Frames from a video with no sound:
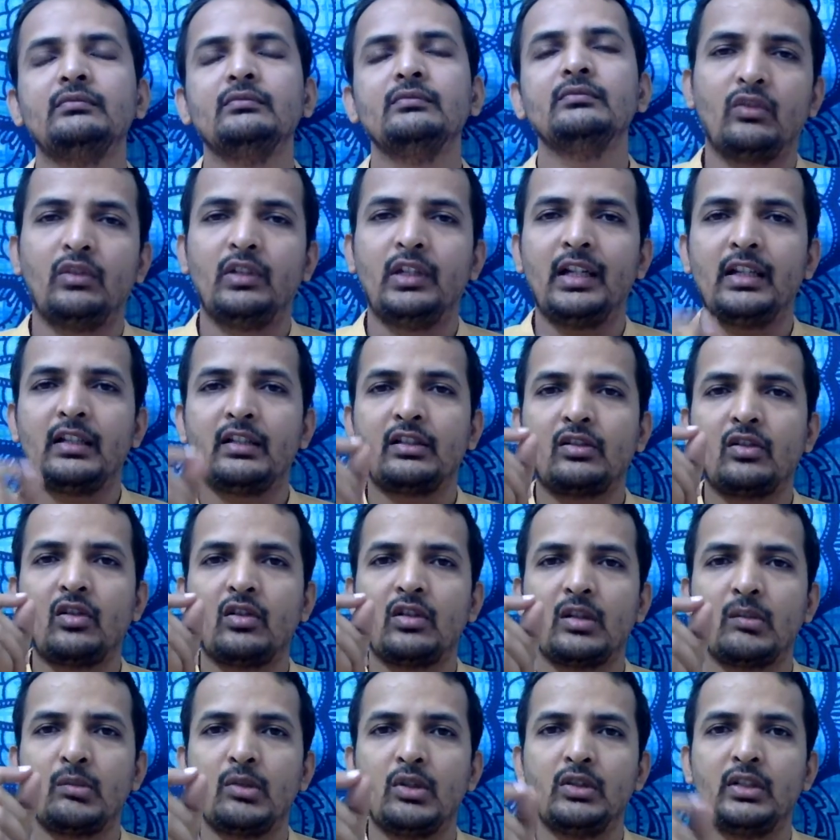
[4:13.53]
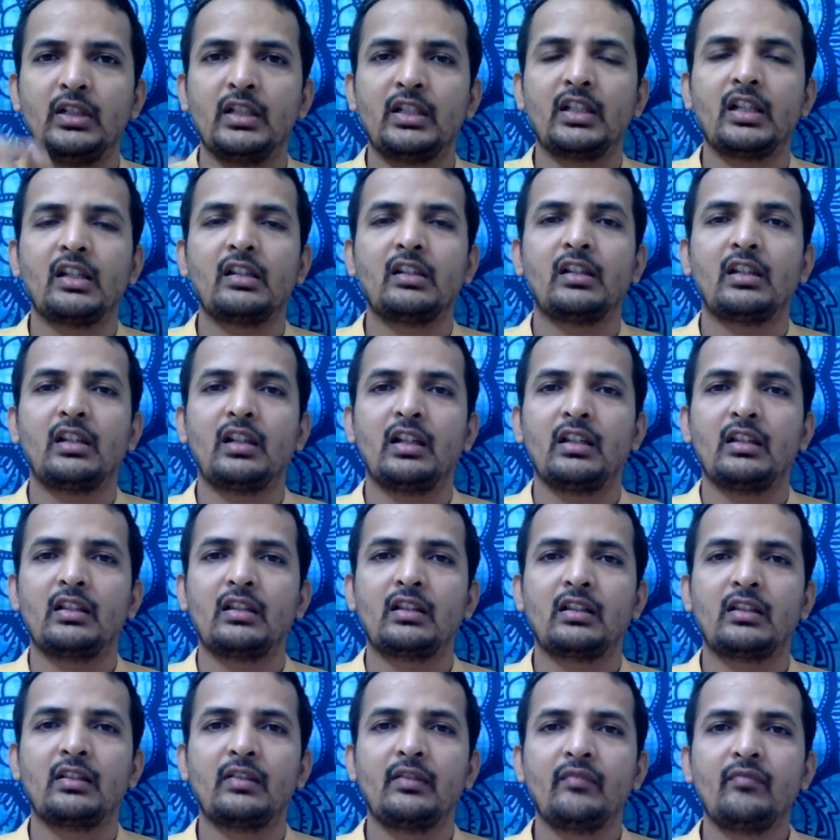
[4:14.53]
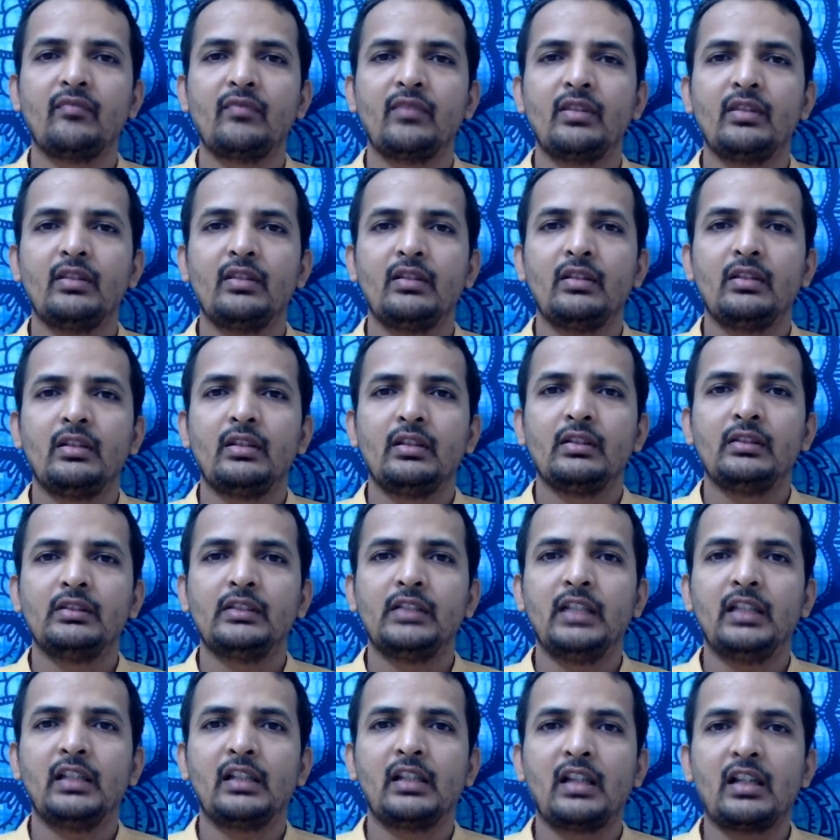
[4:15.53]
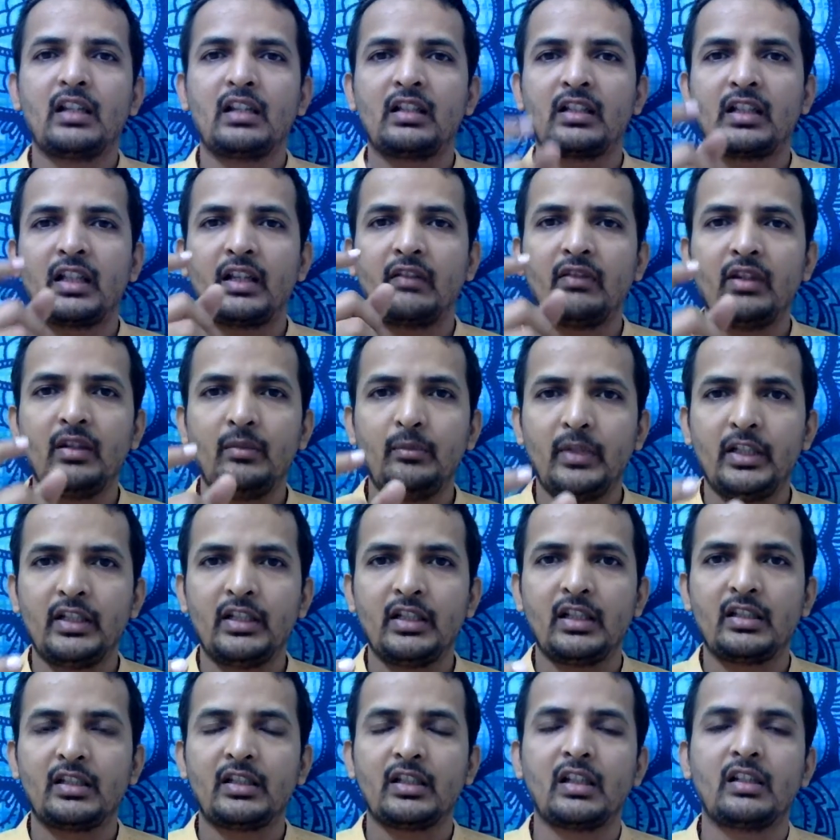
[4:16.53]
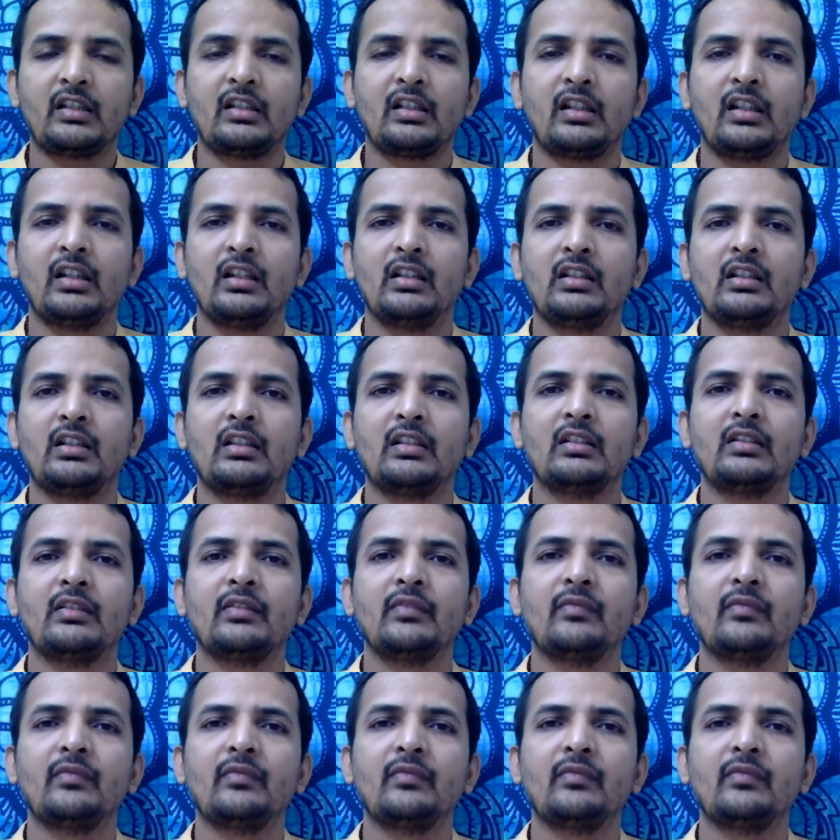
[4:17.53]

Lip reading: So let's talk about the chakras. There are 7 major chakras.